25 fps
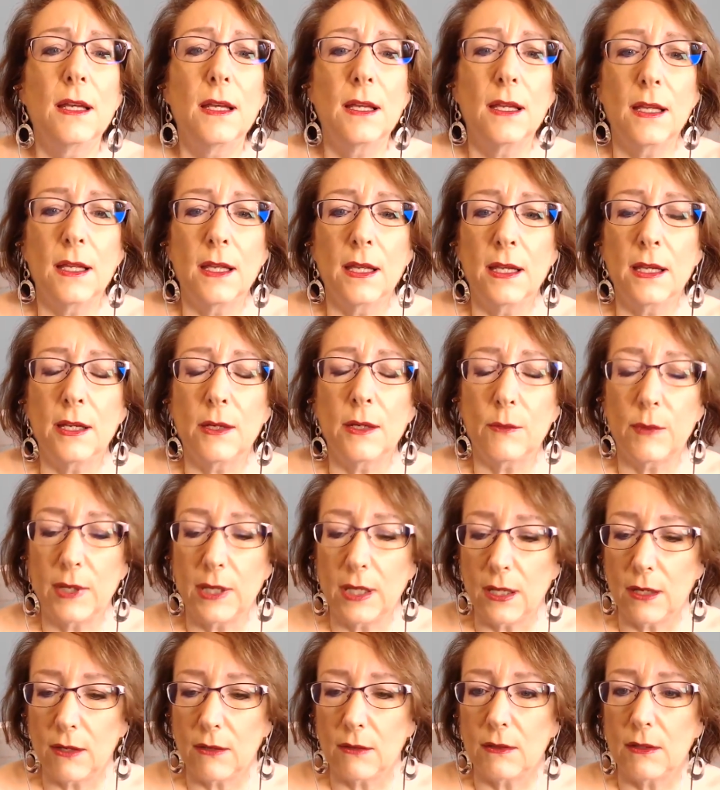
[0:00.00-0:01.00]
Here we
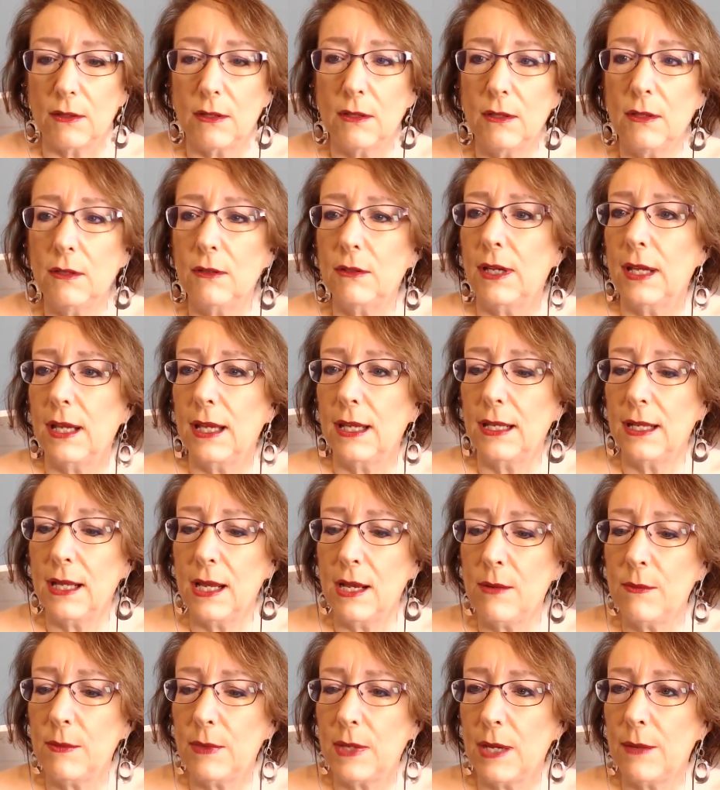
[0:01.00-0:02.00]
go. Okay. Now
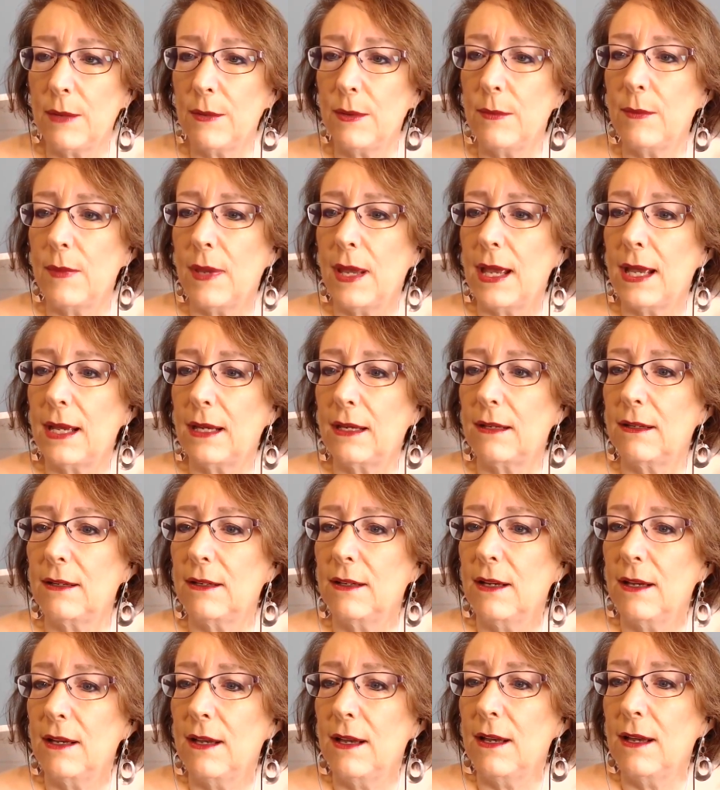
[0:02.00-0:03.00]
I'm coming back.
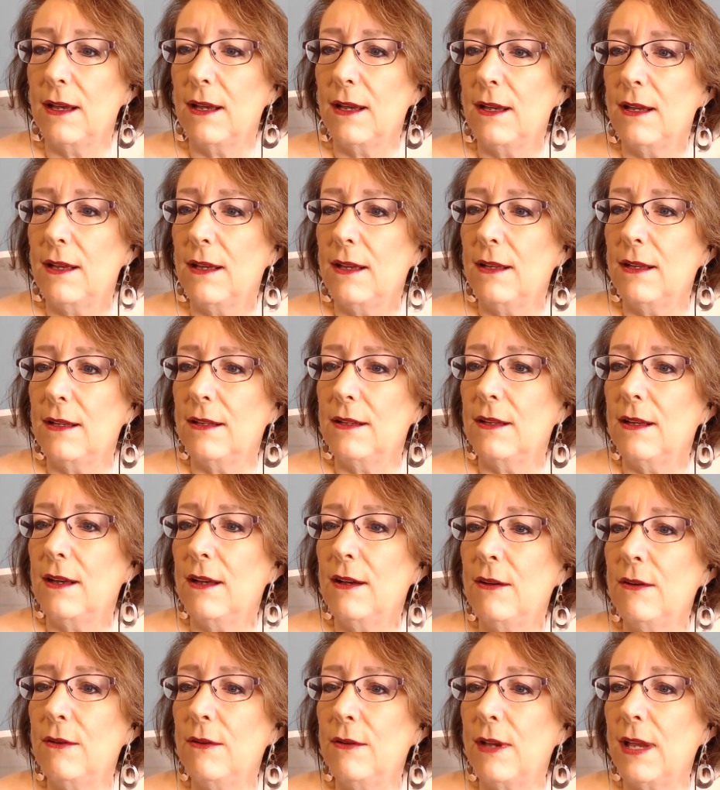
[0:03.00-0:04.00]

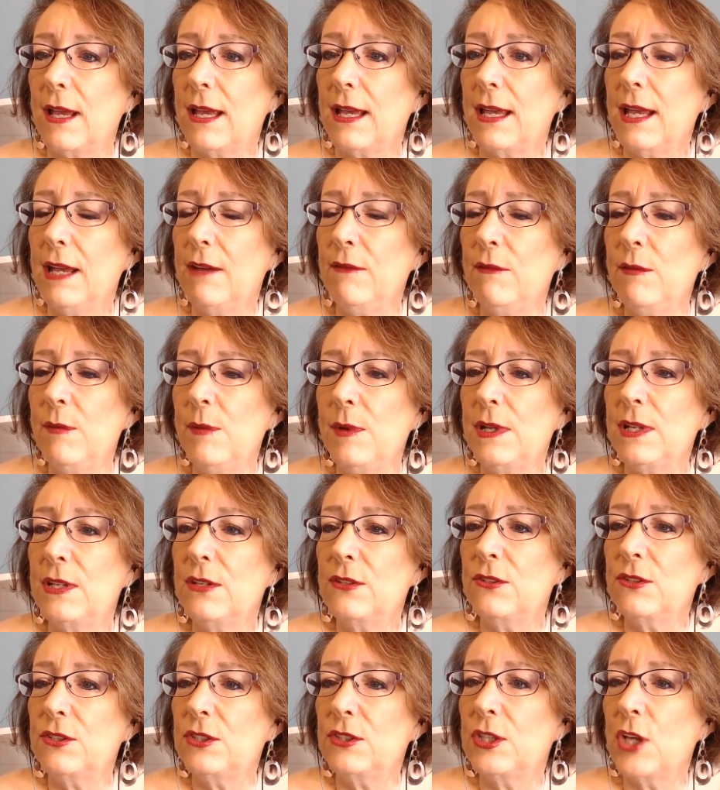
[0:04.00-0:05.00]
Okay. Everybody
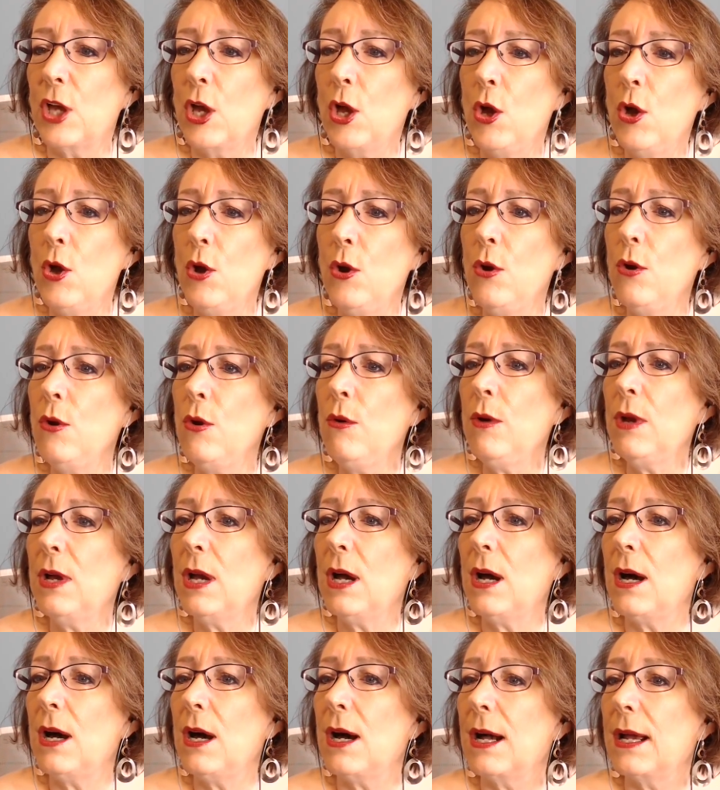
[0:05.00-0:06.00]
is so
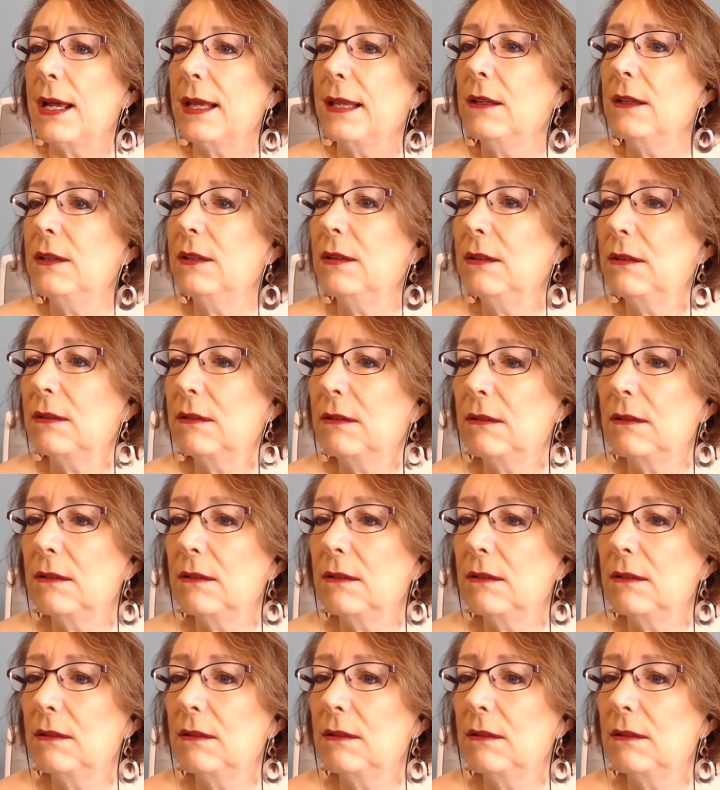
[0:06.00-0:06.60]
kind